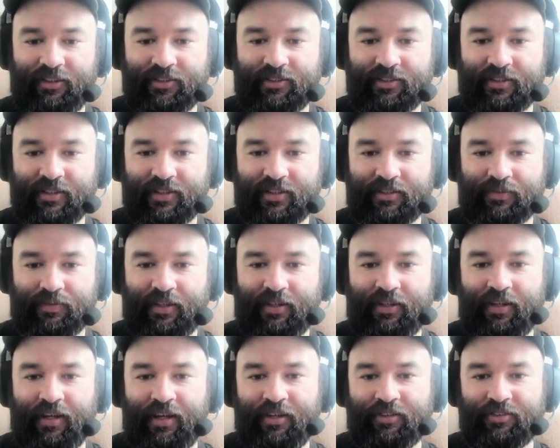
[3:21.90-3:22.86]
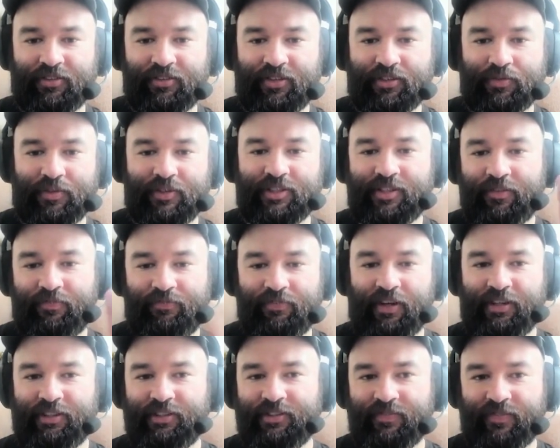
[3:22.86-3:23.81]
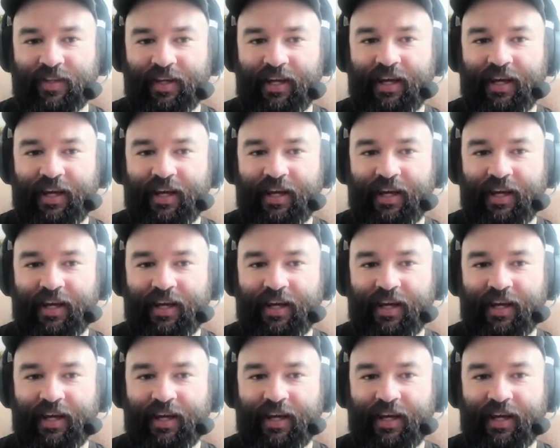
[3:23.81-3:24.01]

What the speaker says: into this one. So this one's the front of the